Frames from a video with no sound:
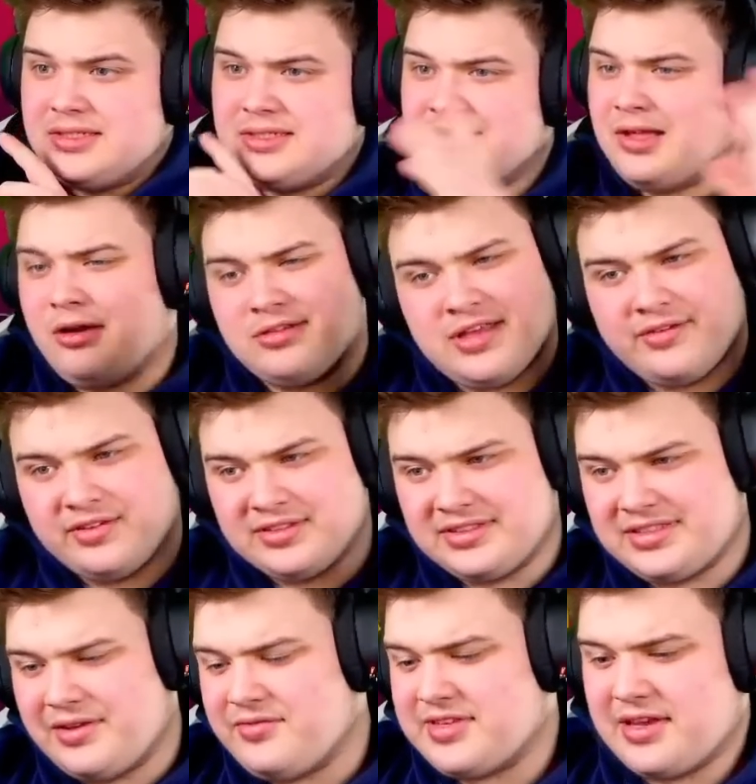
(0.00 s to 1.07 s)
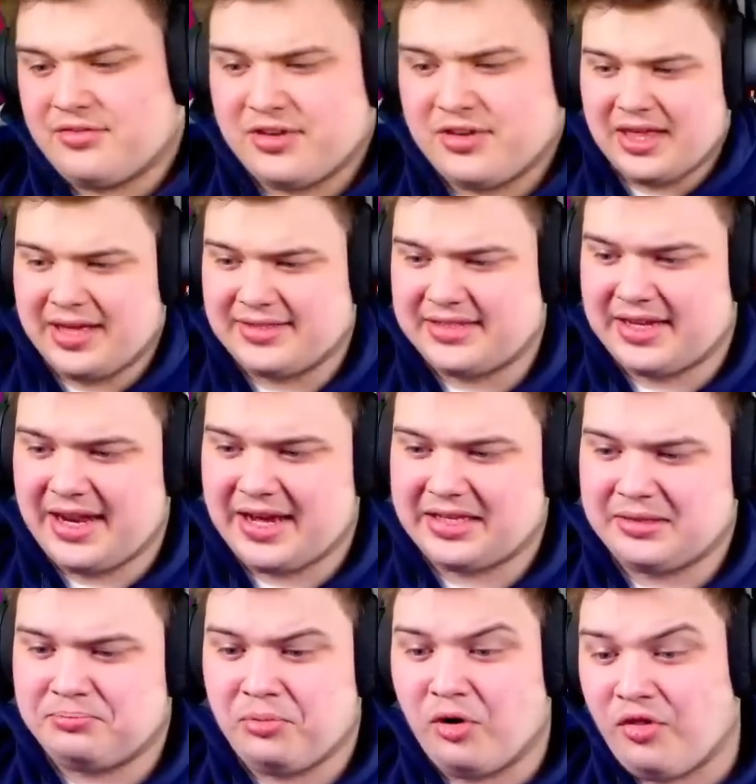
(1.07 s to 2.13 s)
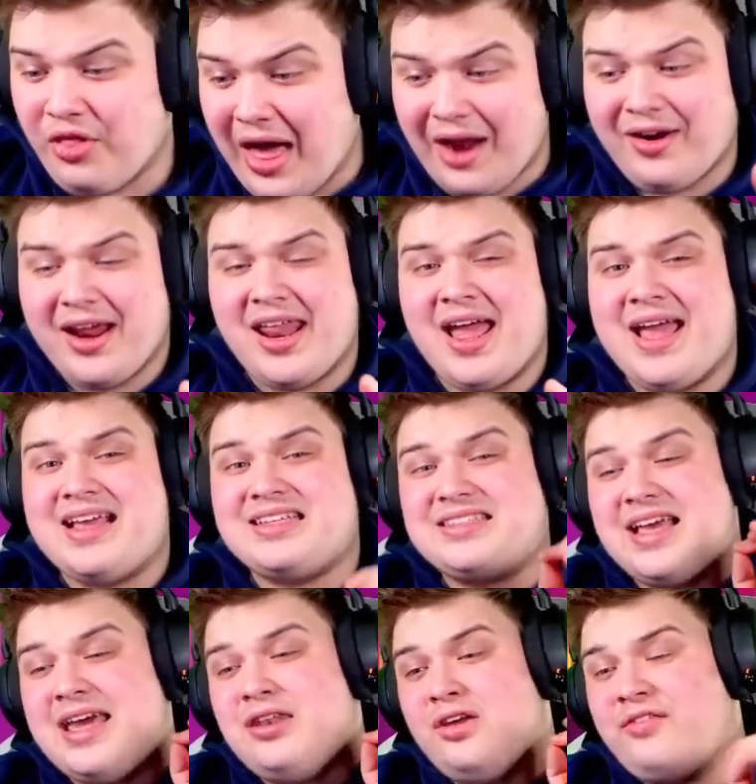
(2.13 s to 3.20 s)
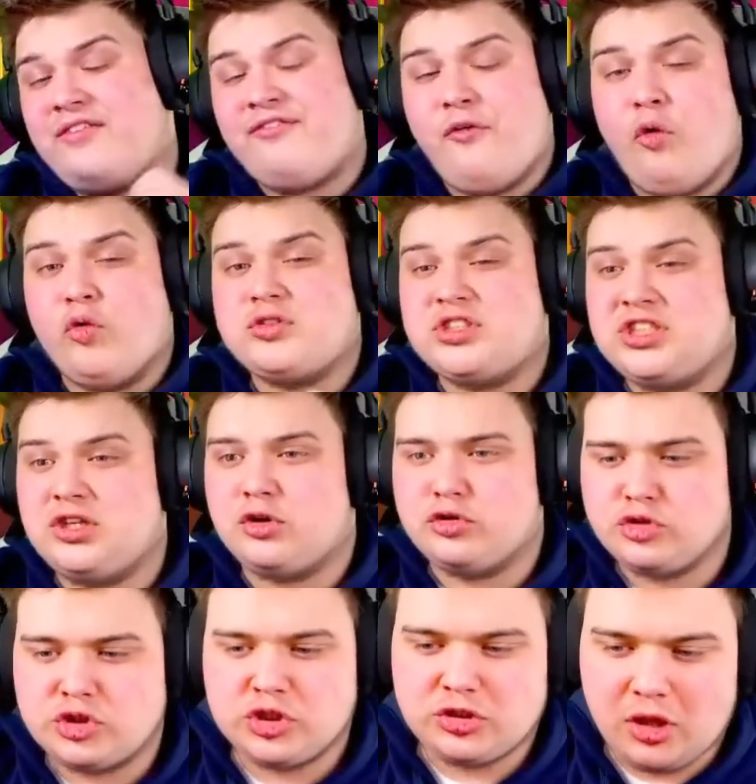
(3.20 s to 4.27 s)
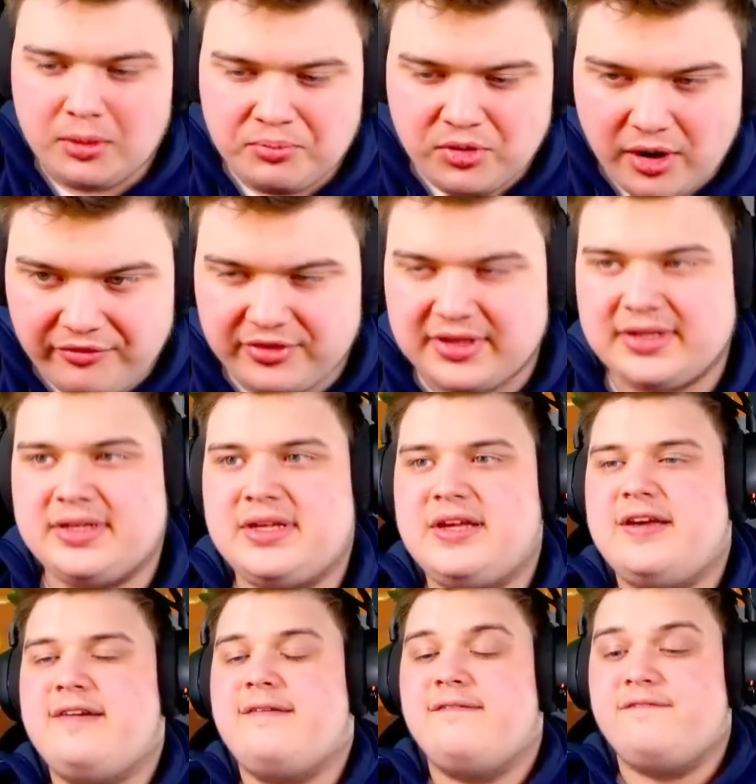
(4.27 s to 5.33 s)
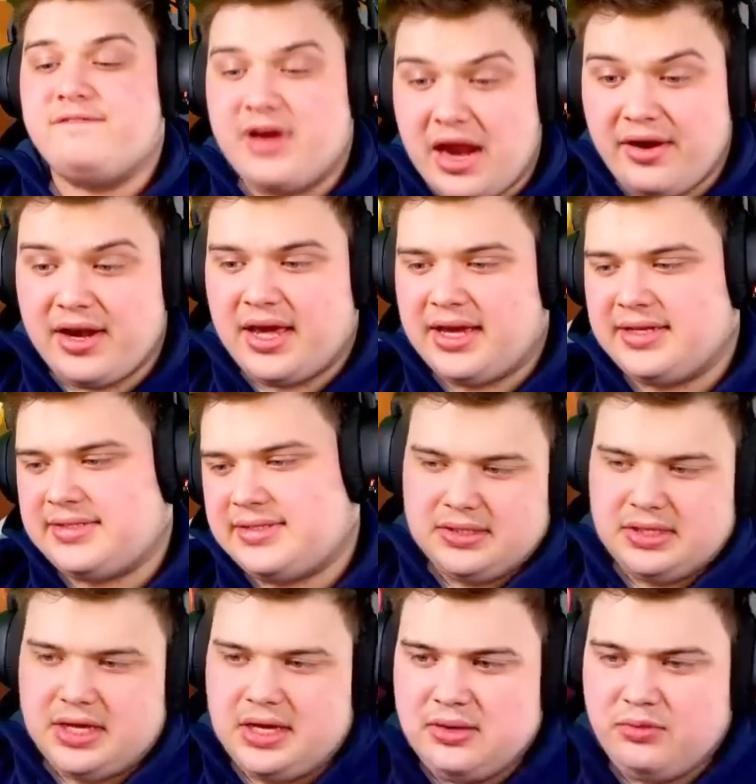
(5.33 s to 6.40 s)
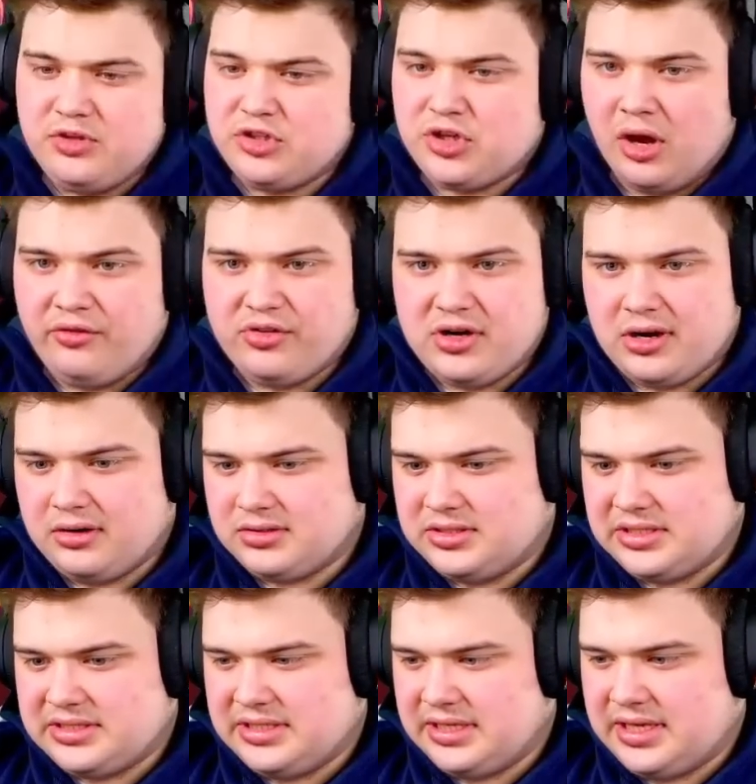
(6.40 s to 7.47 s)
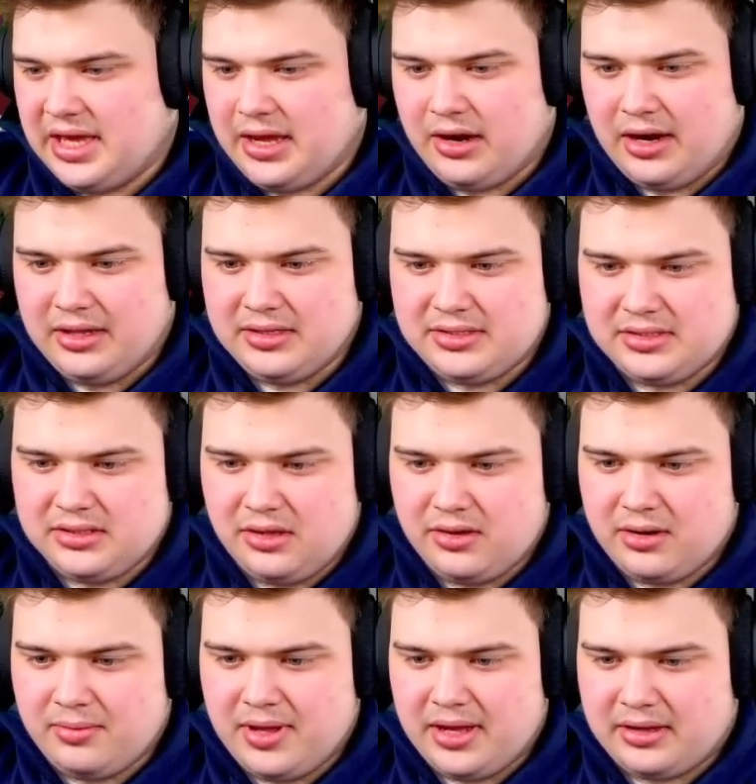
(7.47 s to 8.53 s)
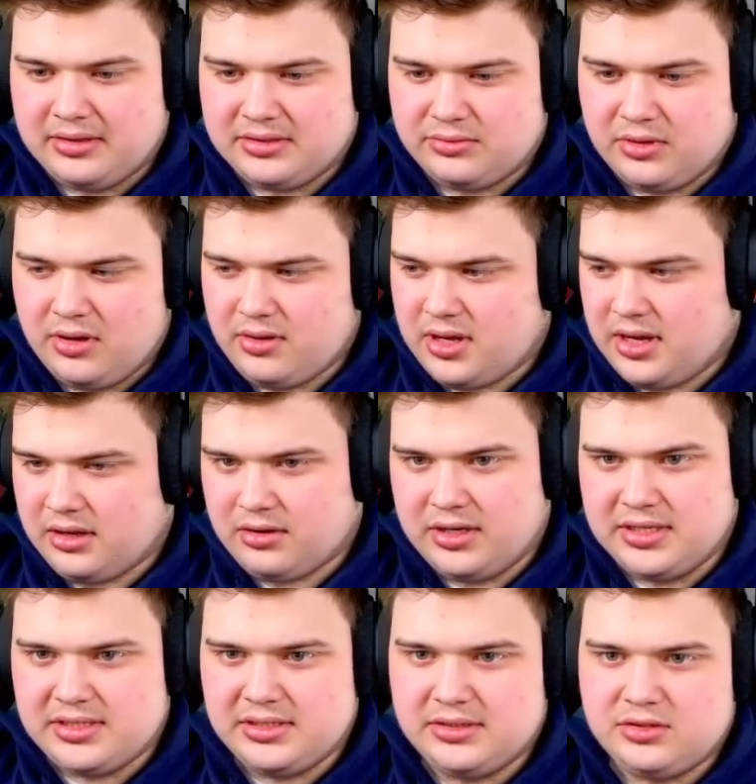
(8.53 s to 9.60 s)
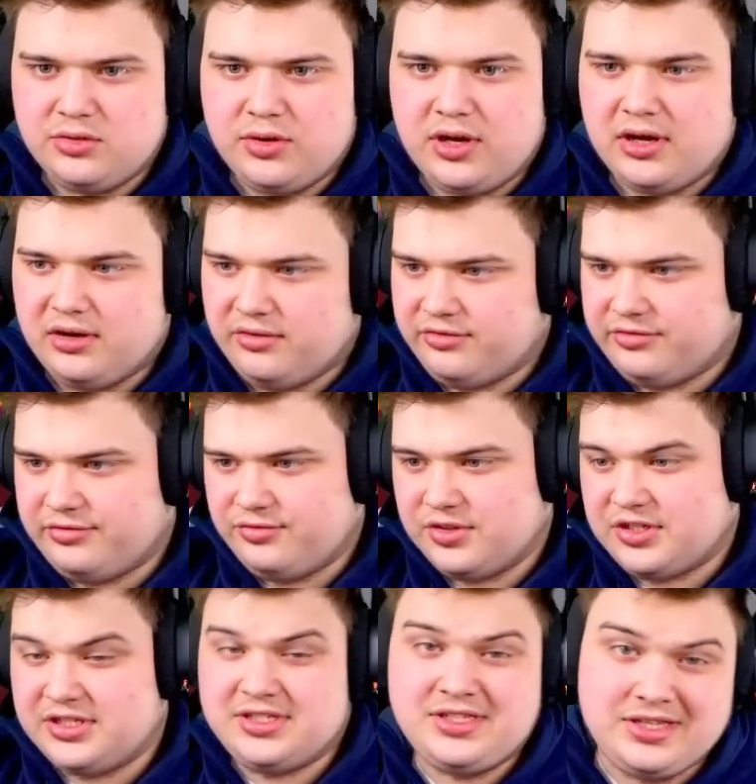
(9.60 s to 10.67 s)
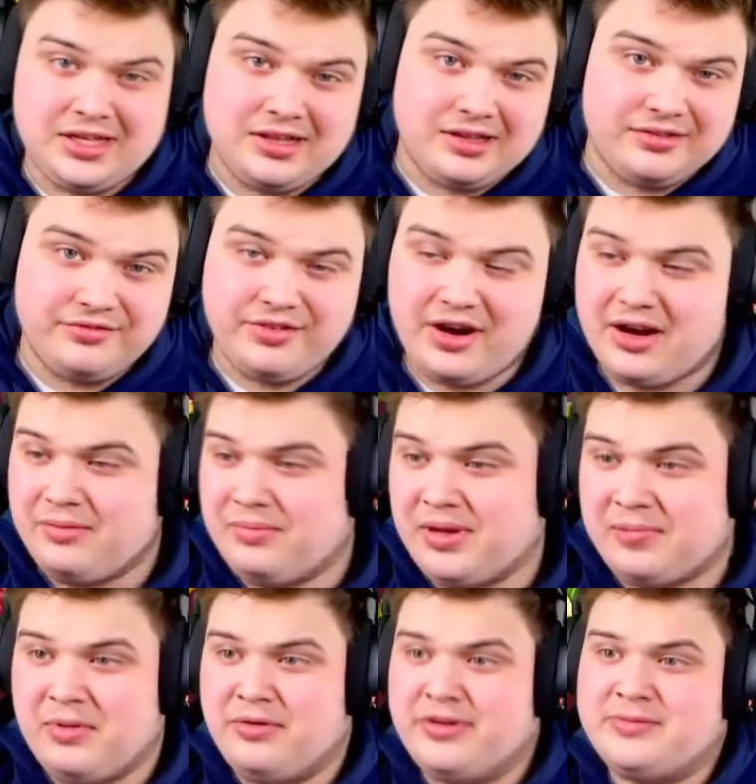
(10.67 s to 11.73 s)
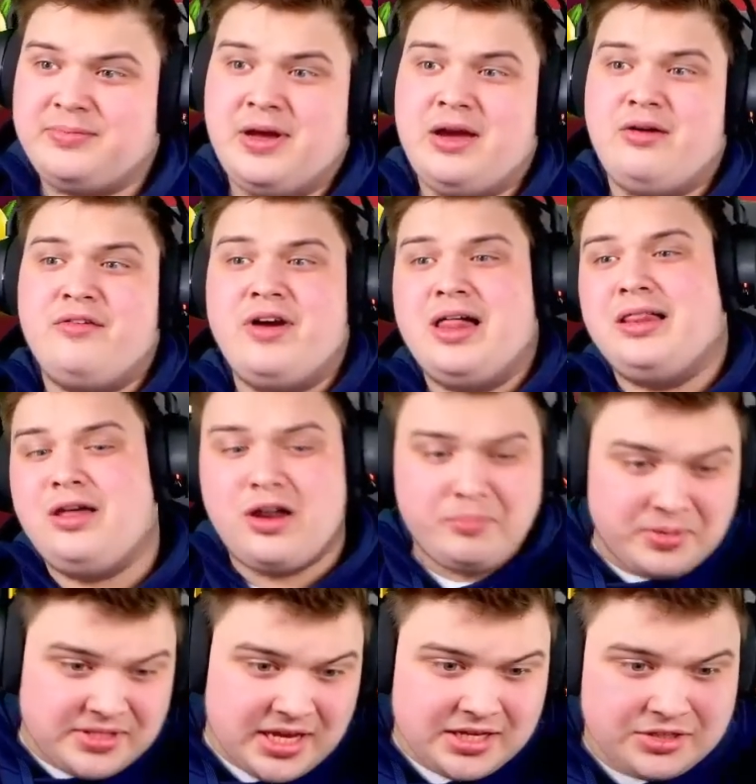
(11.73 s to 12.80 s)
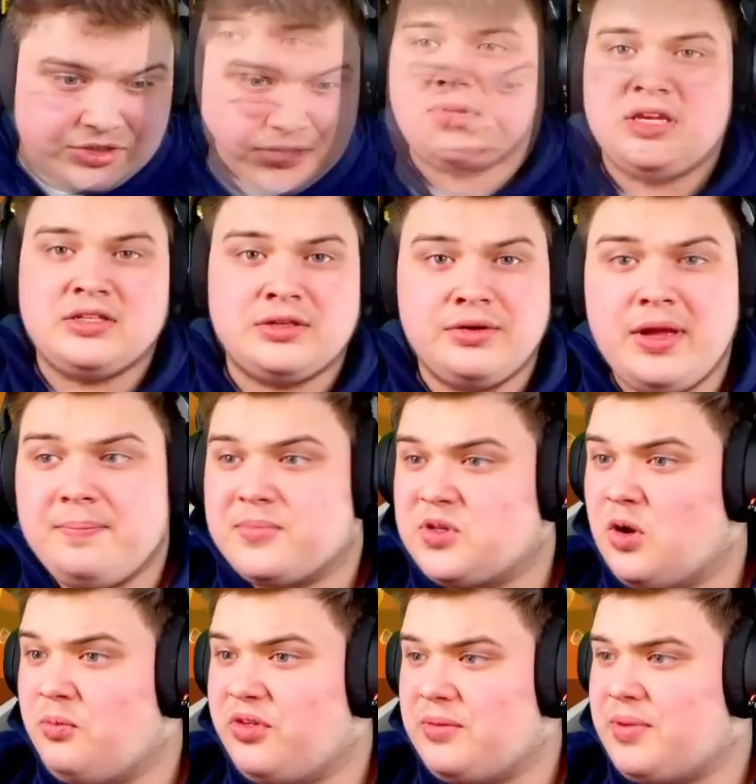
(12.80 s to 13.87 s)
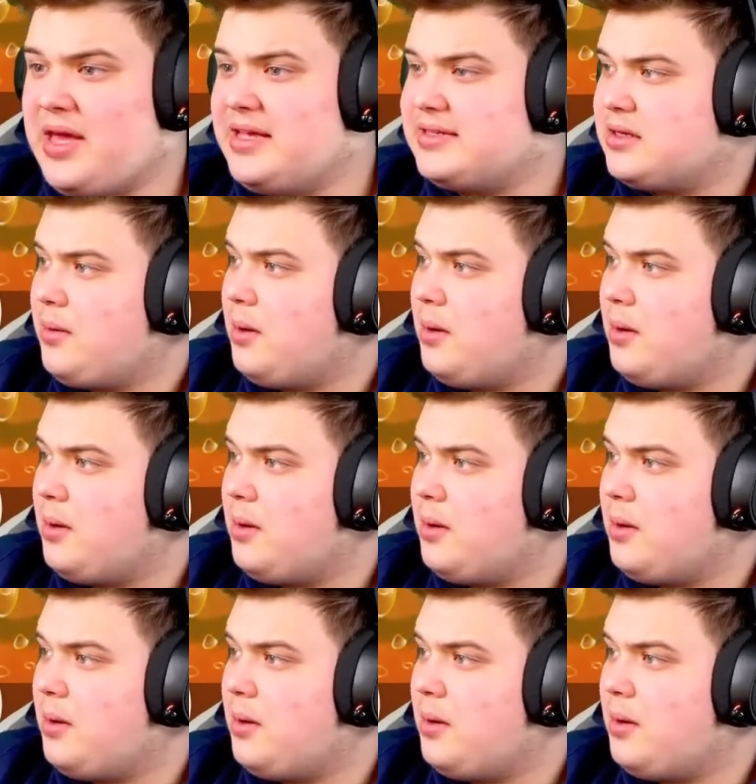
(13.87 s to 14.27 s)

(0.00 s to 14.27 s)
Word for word: No sevens. Sevens are really connect. But that right there is another $1,400 profit. Very nice. And we're just hovering around 16k. All right, let's slow it a bit because we're going kind of crazy. Two and a half, which is still a very big bonus buy with a lot of potential. So yeah, so hopefully it pays. Come on.